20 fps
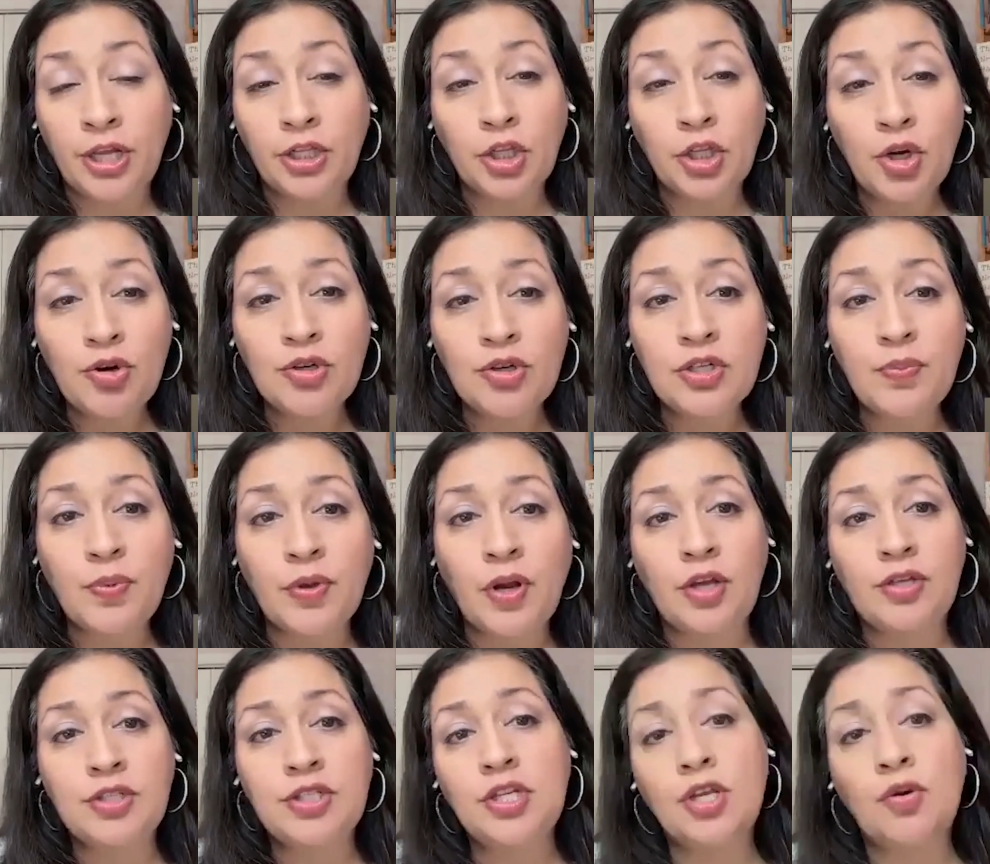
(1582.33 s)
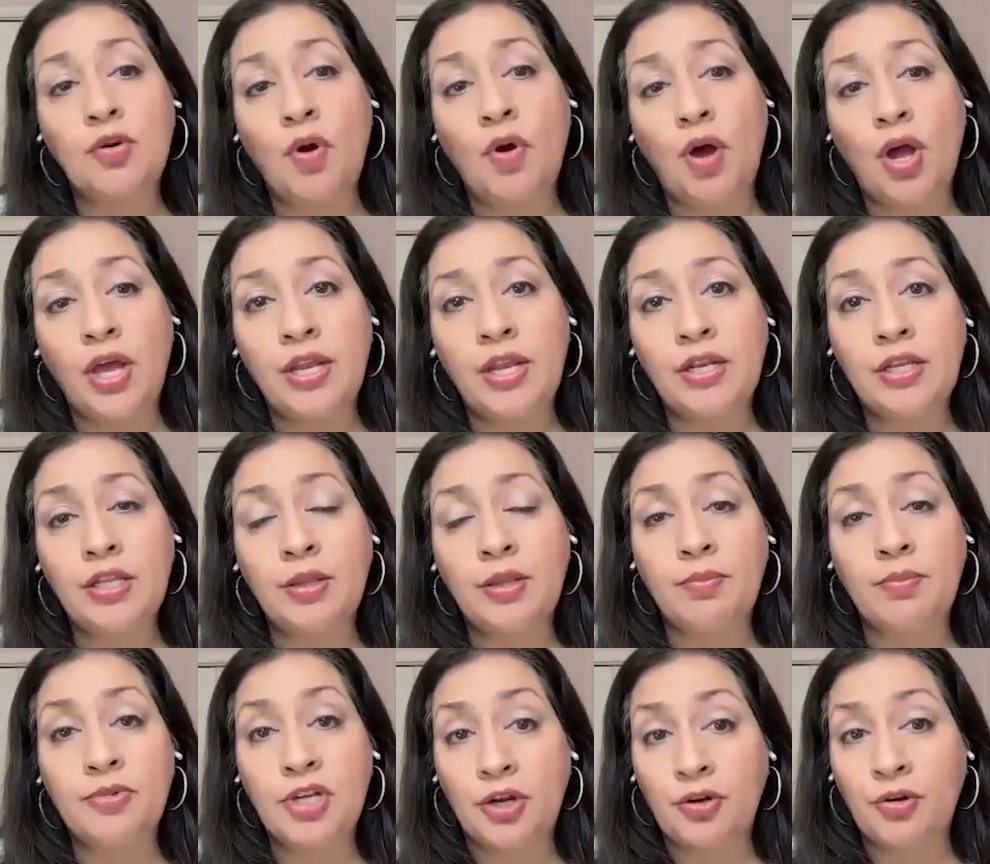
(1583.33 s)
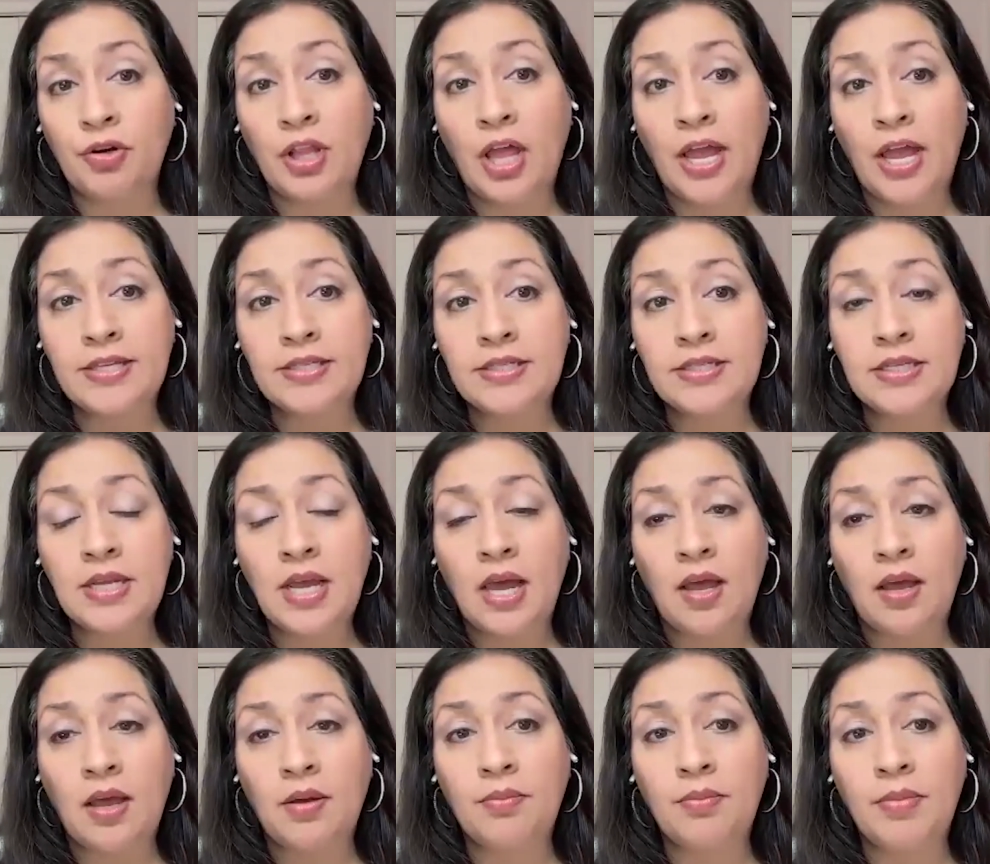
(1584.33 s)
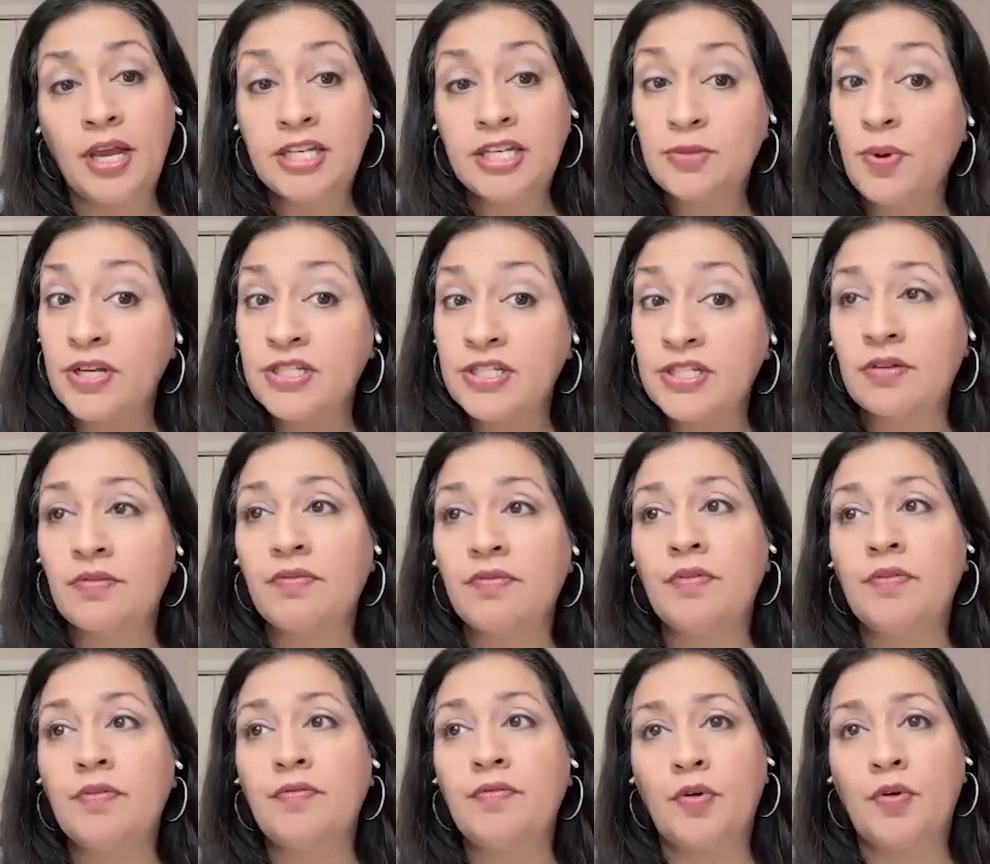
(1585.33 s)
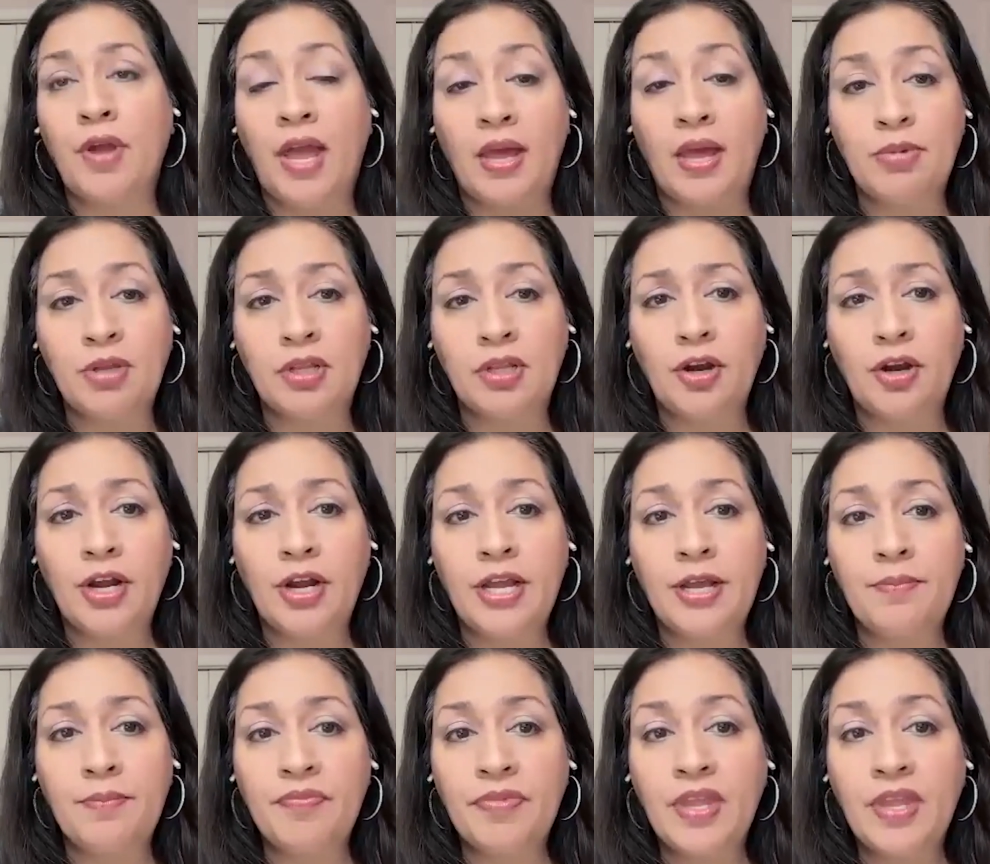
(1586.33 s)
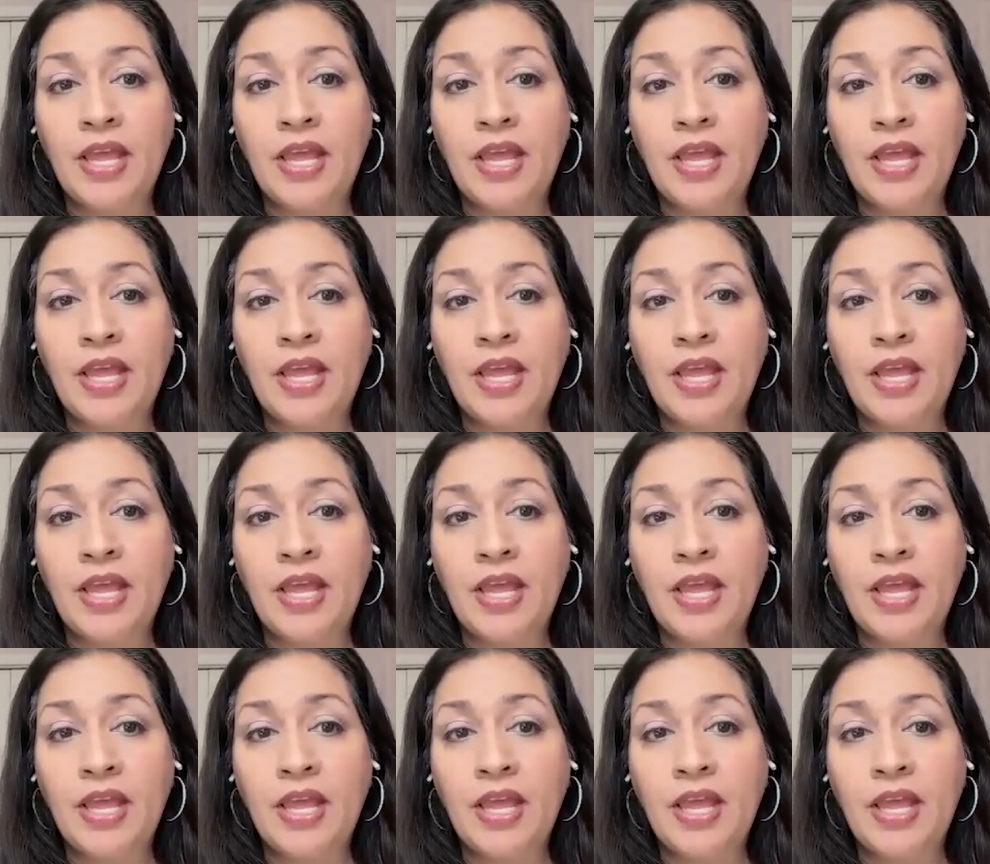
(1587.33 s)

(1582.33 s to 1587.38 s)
learned, but also on the generalized expressive vocabulary.